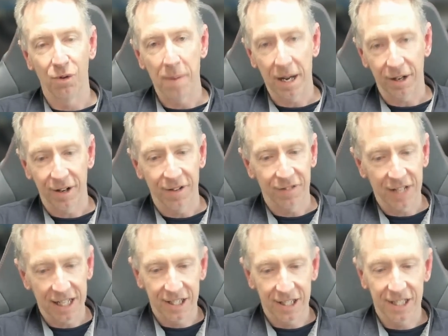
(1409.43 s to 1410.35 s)
full battery of
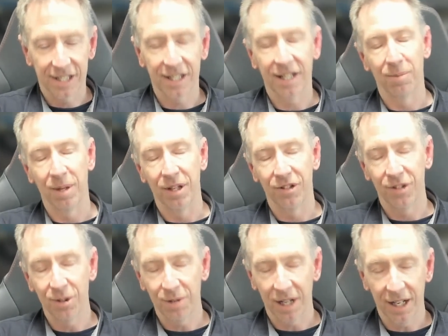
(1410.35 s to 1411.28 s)
tests with
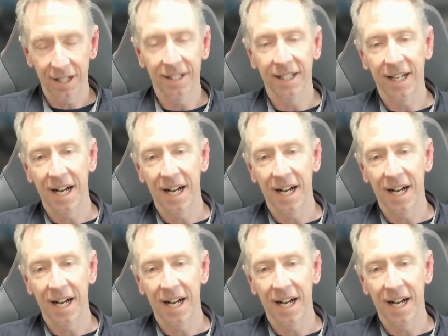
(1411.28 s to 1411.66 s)
Silca,